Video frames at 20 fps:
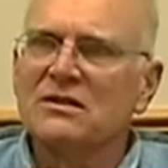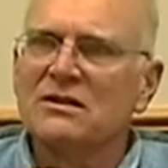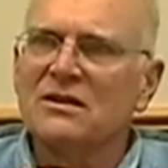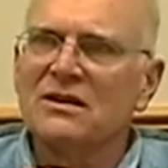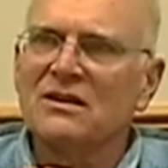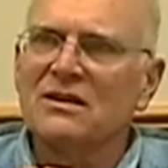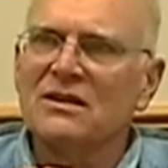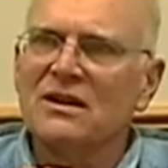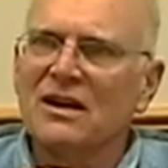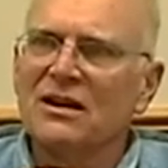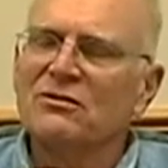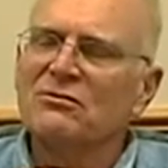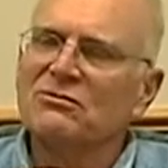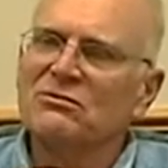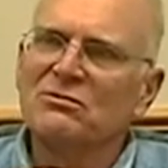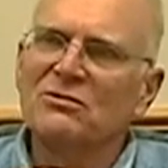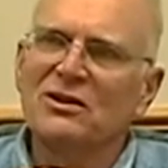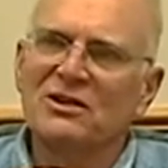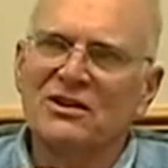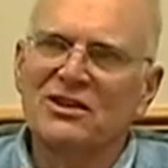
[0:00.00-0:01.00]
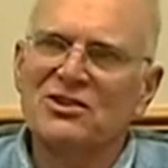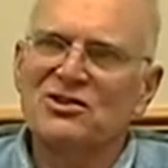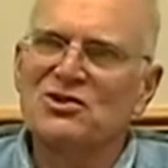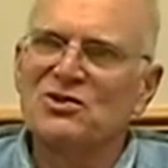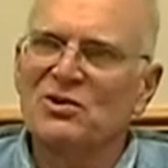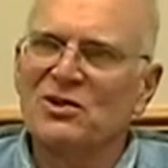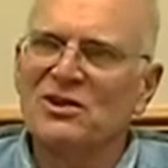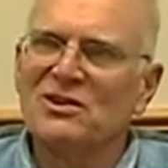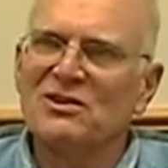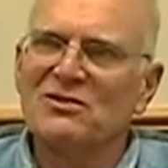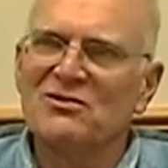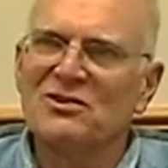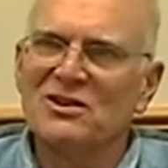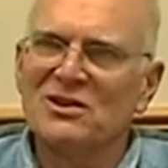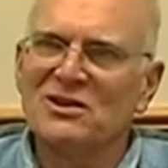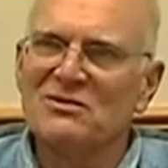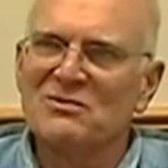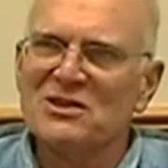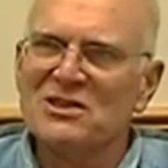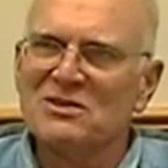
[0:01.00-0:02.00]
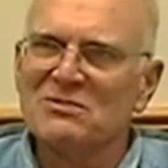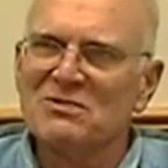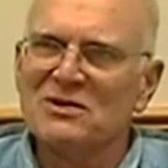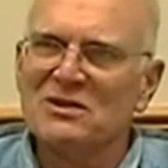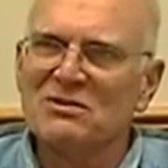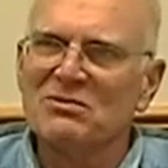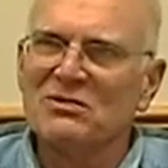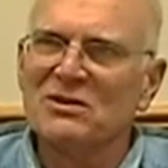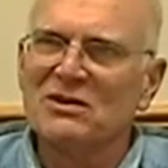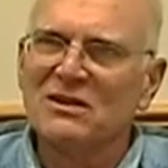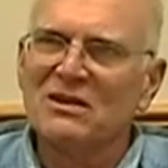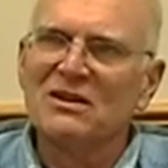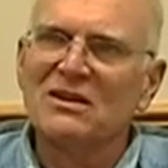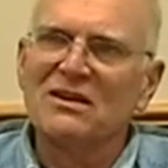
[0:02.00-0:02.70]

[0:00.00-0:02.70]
And, and I really enjoyed the Vietnamese people.